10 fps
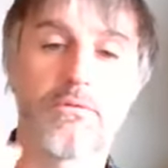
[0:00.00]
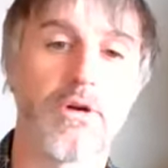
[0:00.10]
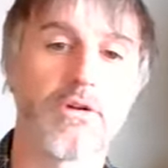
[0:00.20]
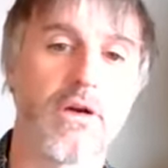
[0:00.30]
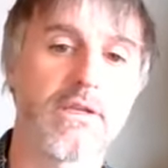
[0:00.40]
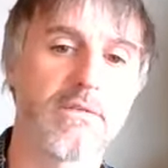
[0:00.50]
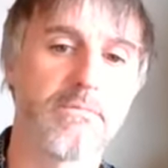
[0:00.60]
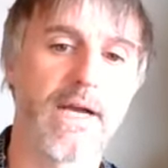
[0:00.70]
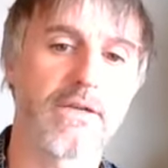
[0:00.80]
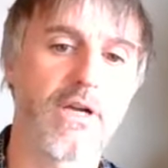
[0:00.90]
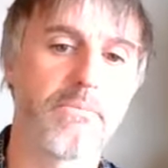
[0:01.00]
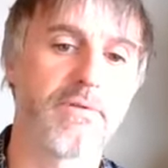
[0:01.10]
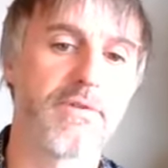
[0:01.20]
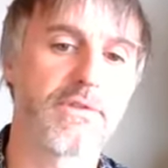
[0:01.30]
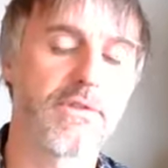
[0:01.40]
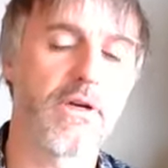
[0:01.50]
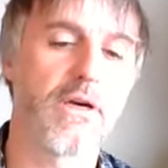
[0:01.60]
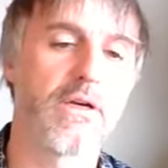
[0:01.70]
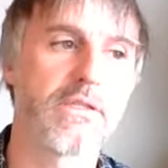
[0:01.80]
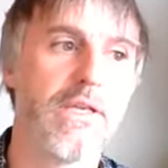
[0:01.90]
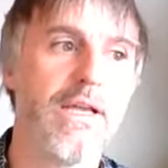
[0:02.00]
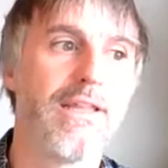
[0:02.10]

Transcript: across the backdrop of the stars.